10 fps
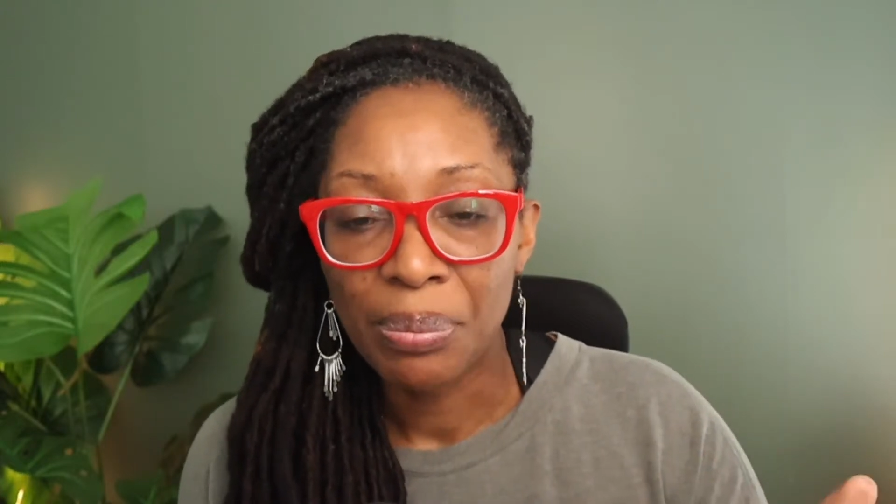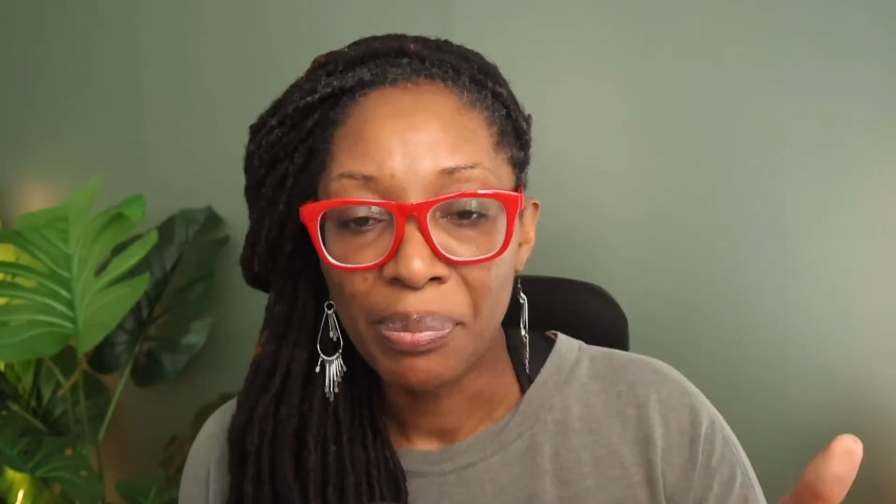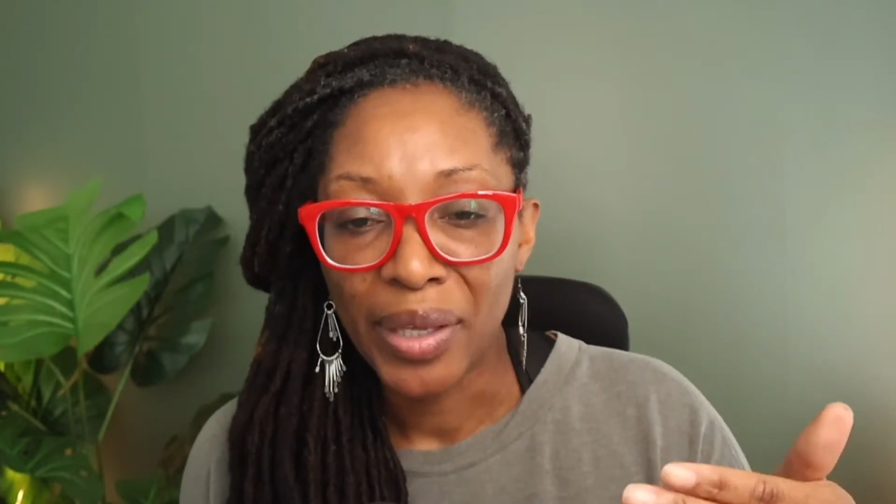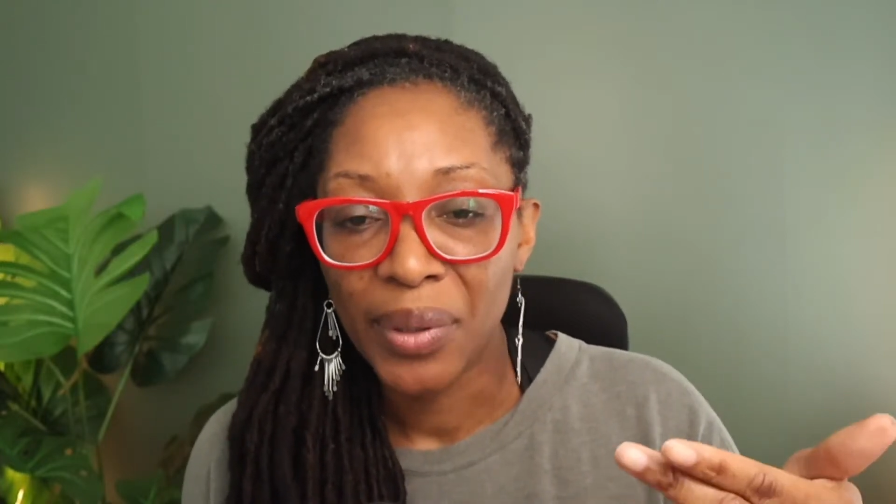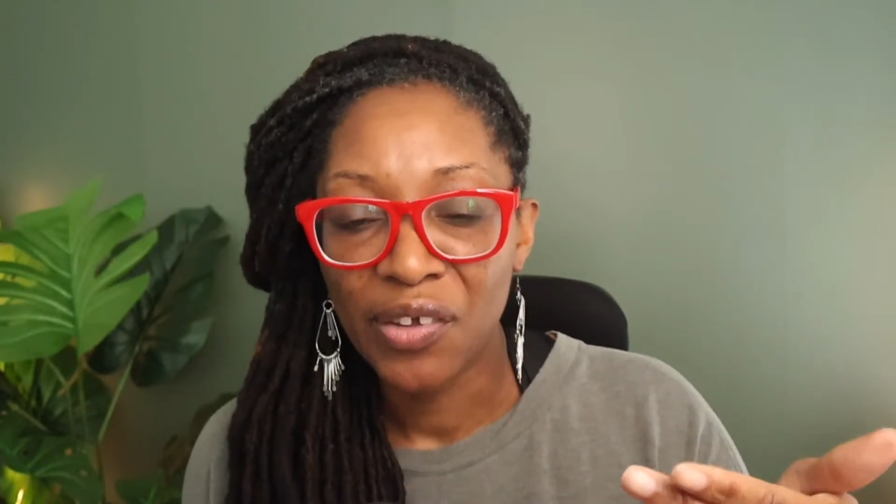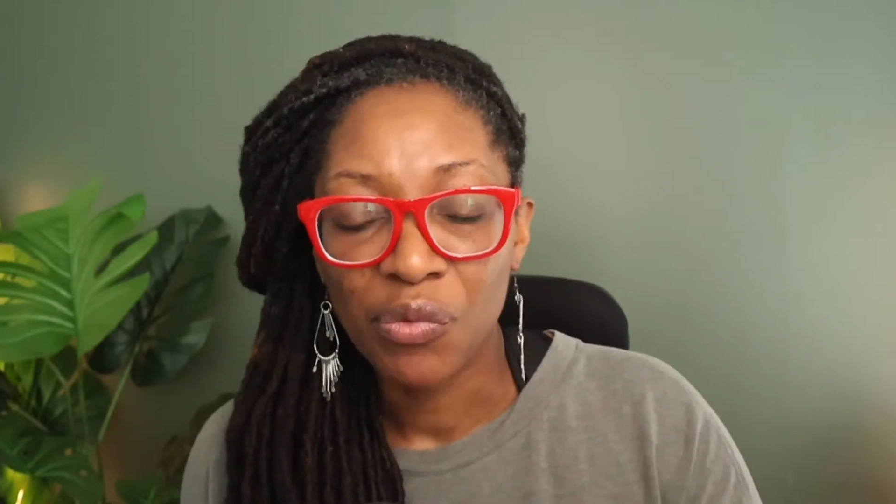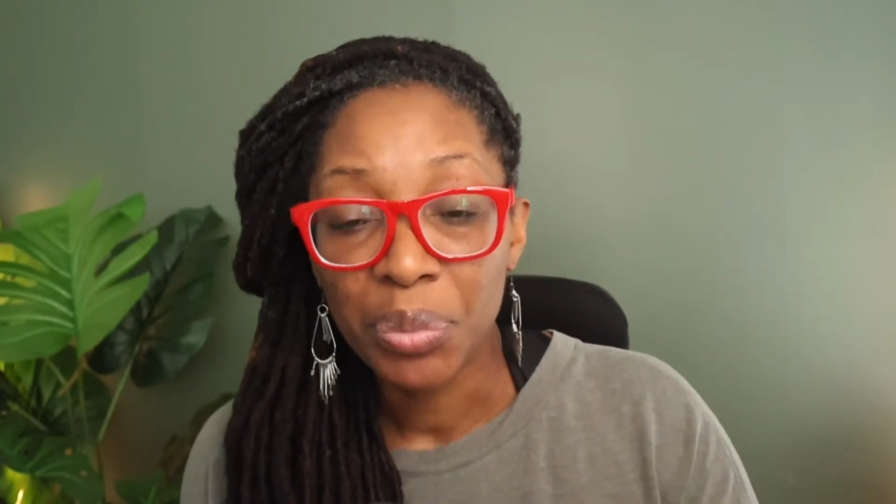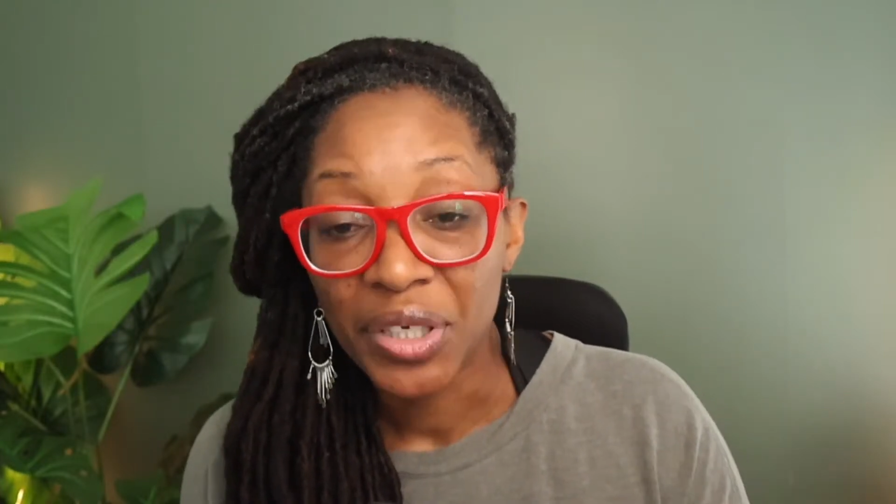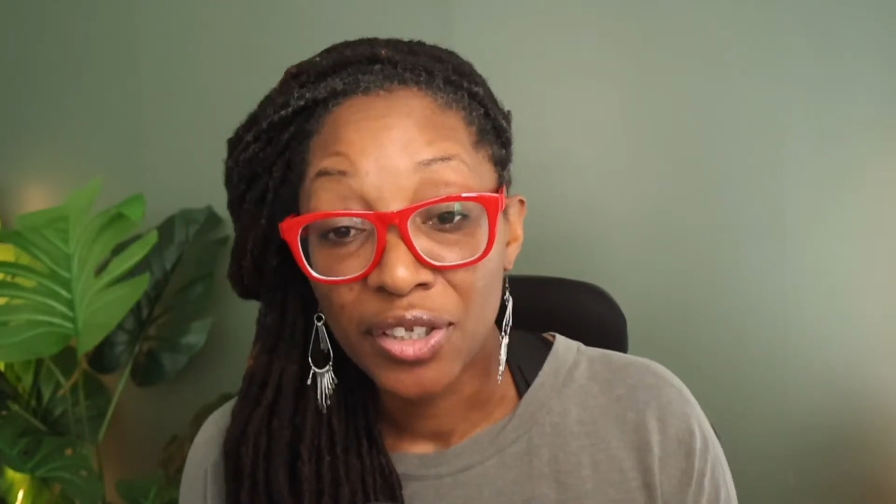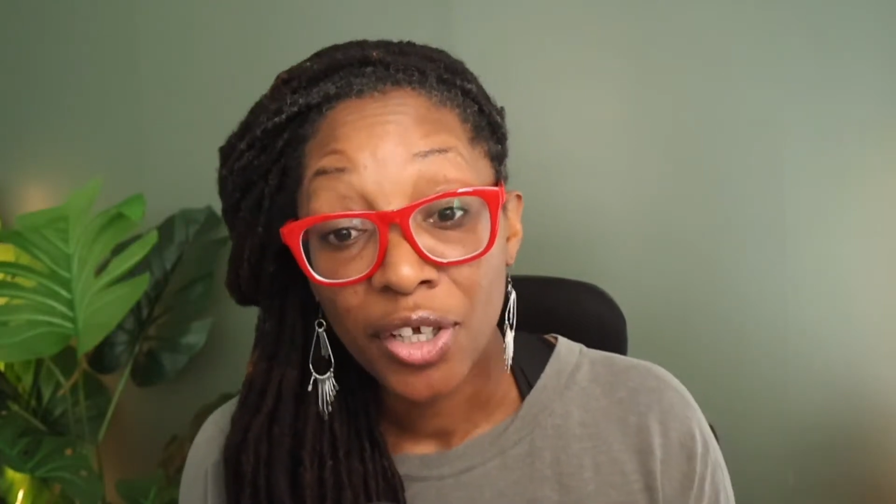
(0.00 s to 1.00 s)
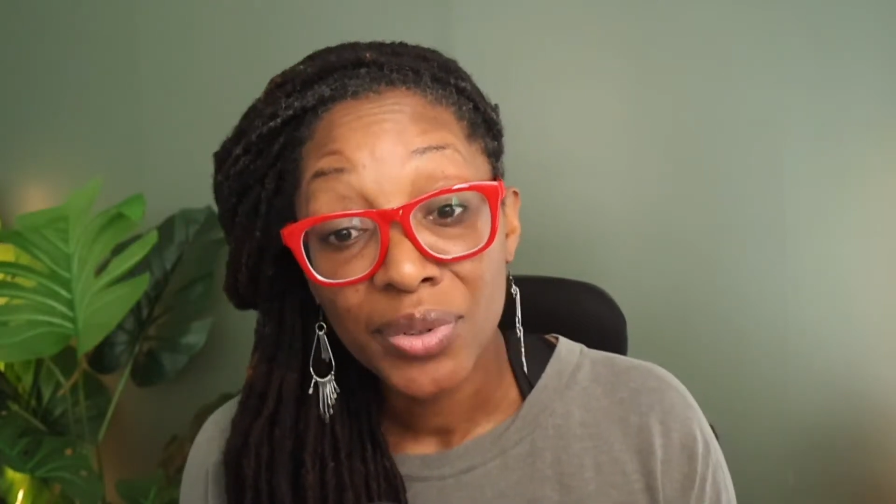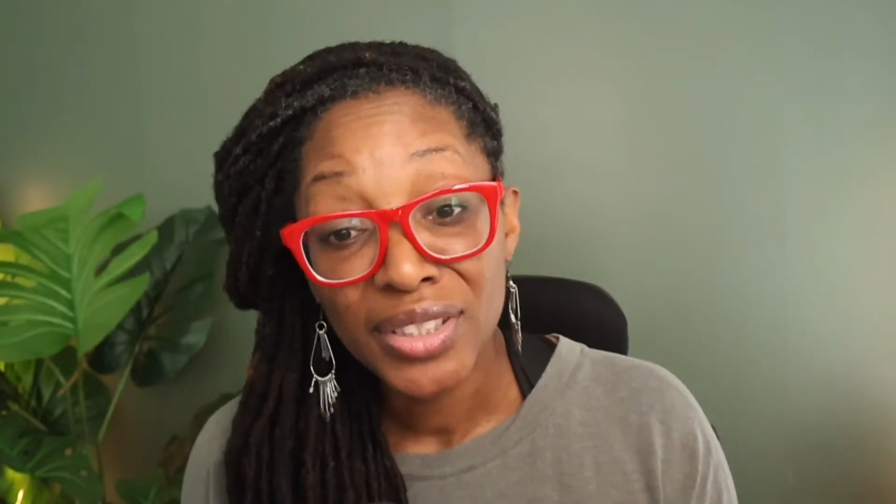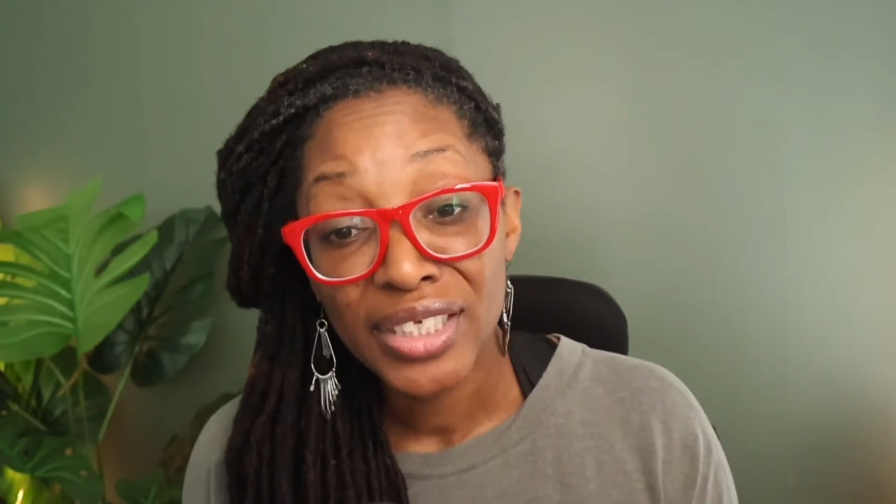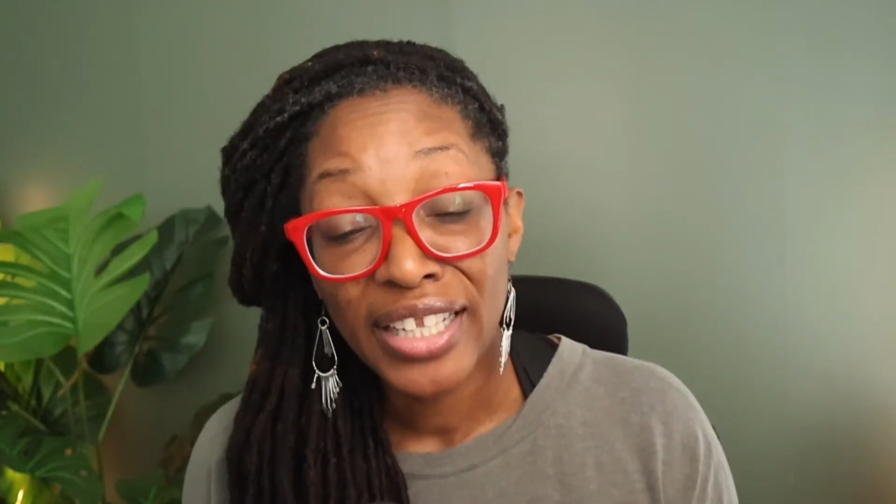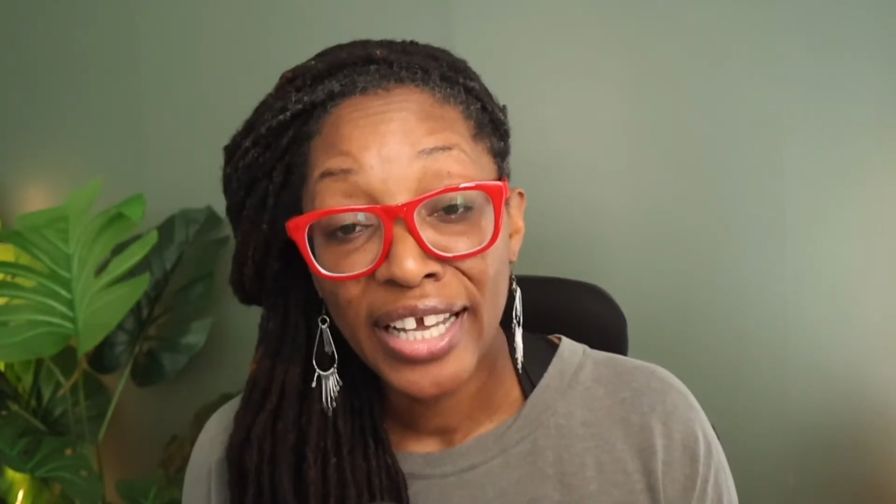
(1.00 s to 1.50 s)
maybe even put
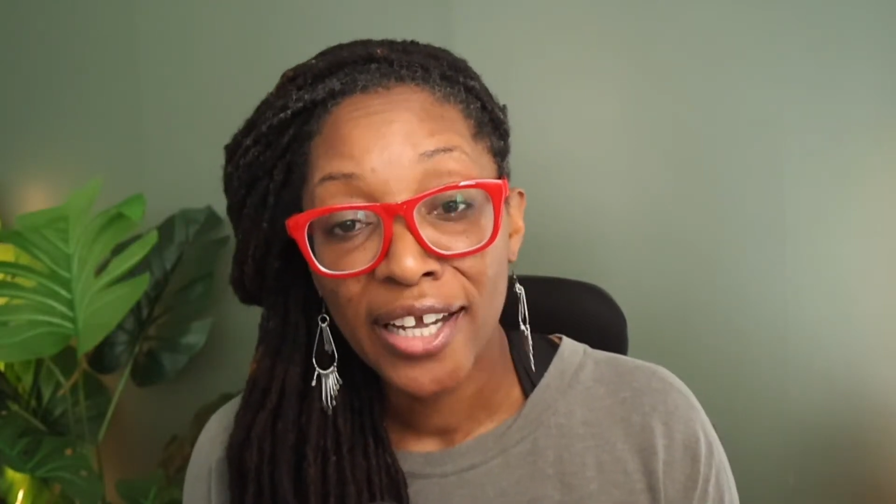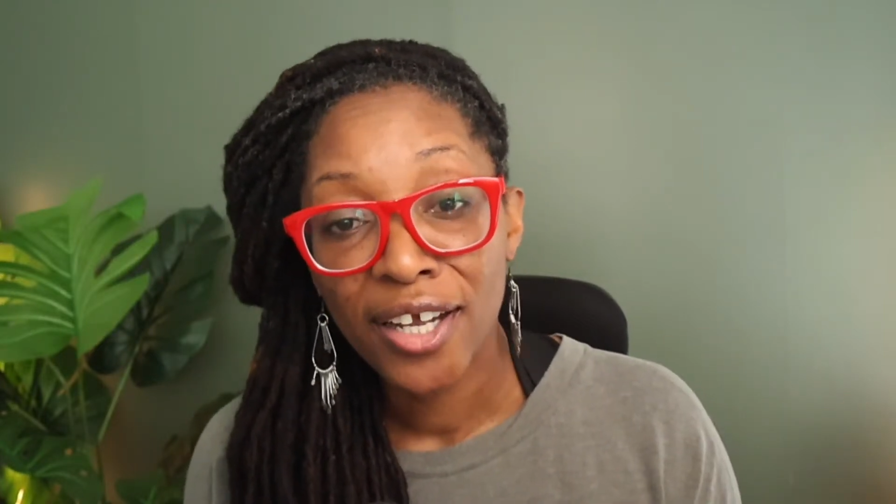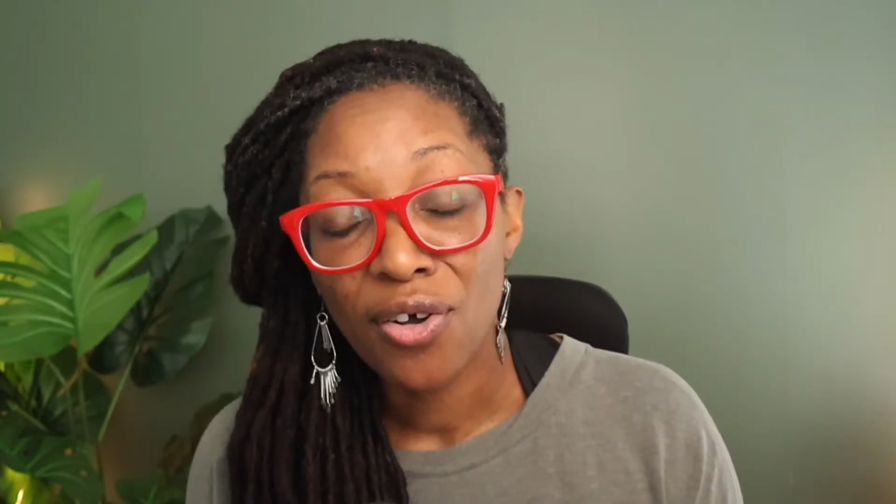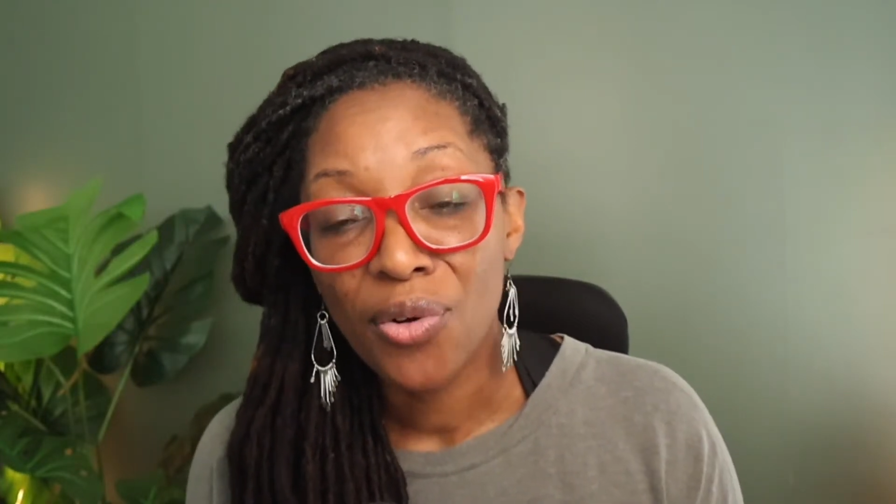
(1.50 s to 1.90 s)
notes in there